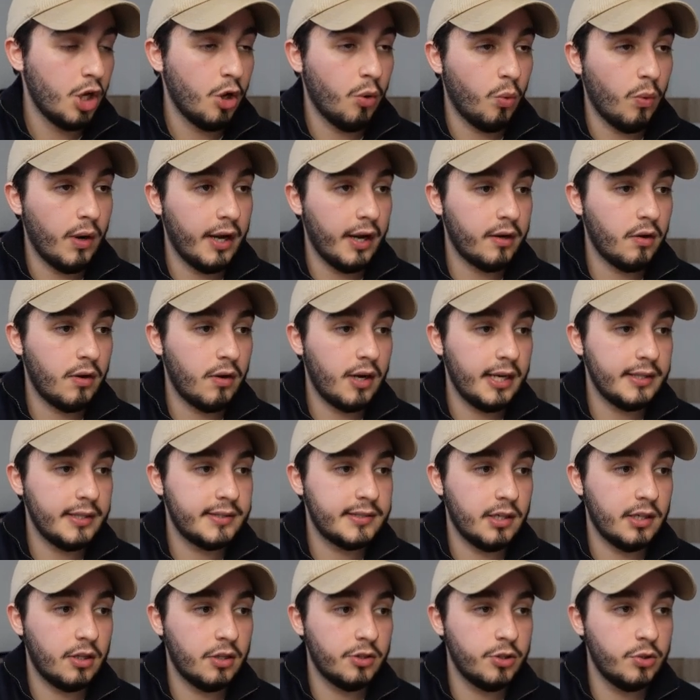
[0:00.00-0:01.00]
why don't I
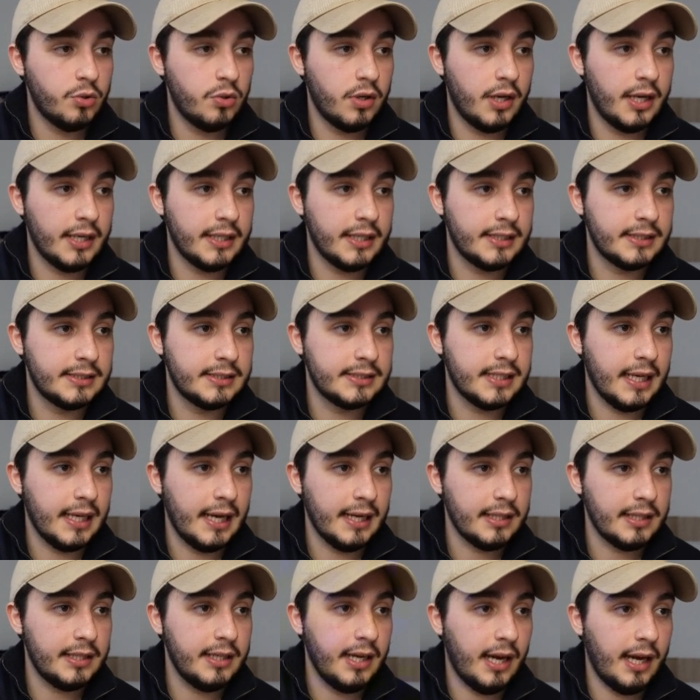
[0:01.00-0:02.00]
tell you
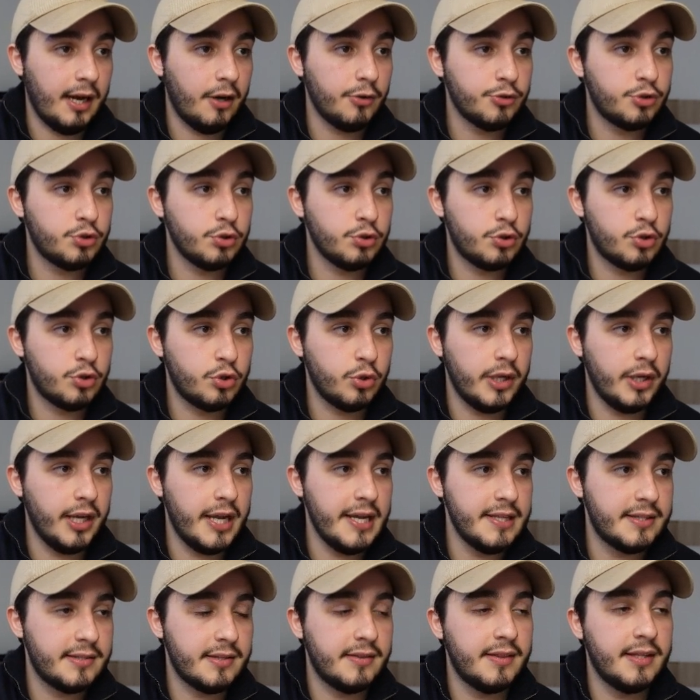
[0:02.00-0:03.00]
exactly how to
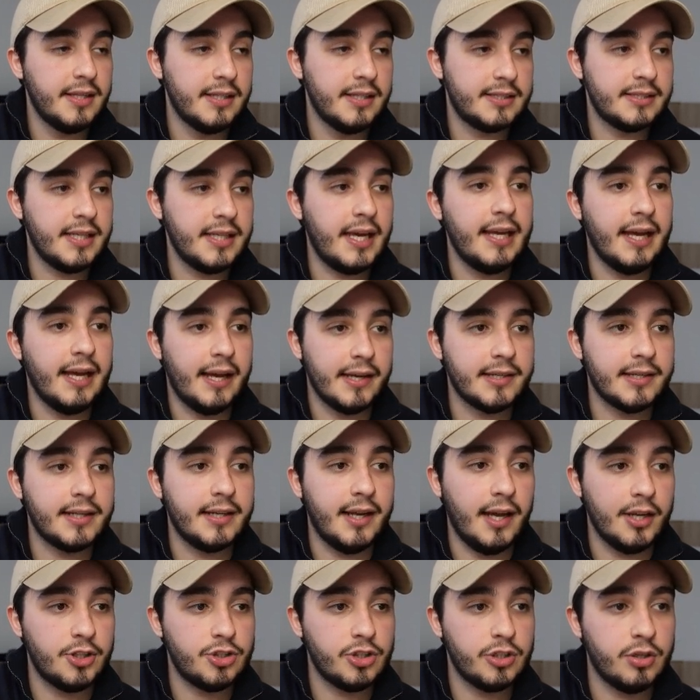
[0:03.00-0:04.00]
create this AI
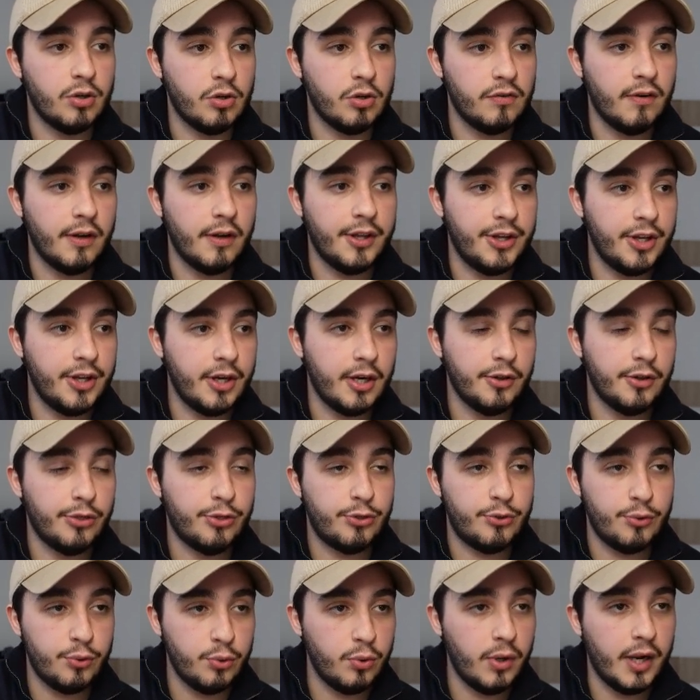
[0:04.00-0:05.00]
connection over here
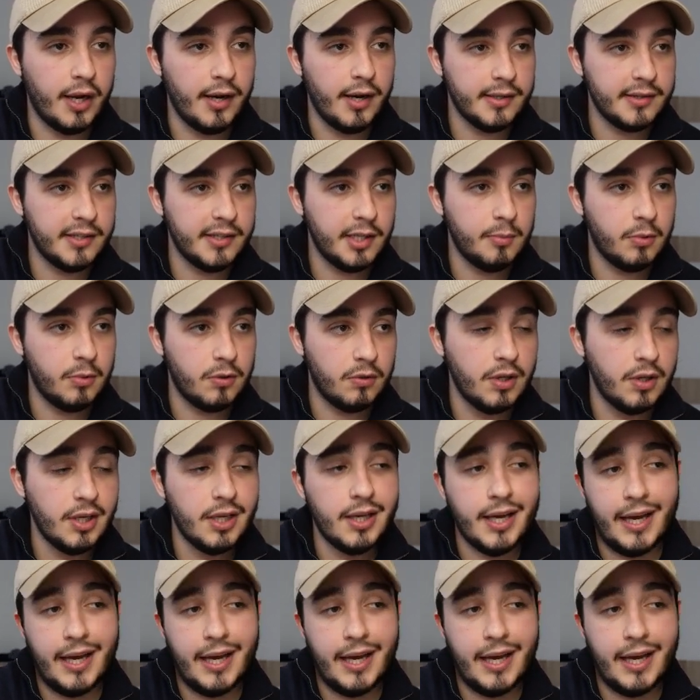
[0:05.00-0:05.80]
through Airtable?